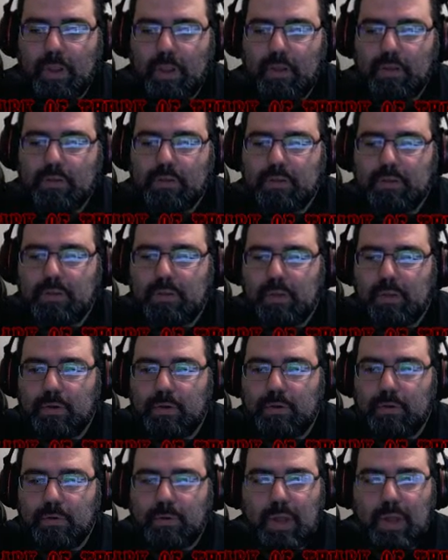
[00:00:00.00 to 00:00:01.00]

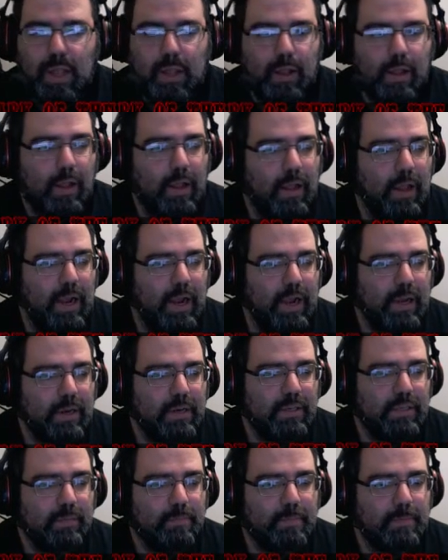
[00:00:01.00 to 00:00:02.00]
So let
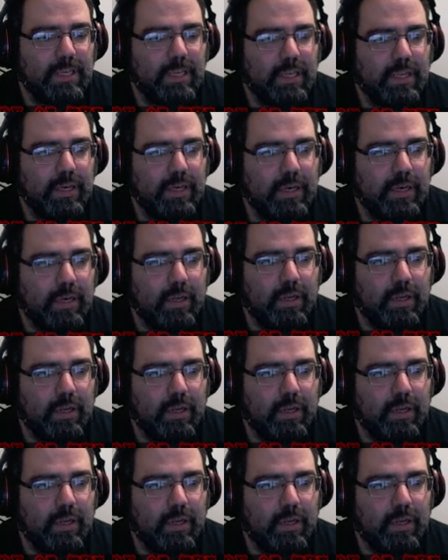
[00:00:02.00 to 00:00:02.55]
us begin.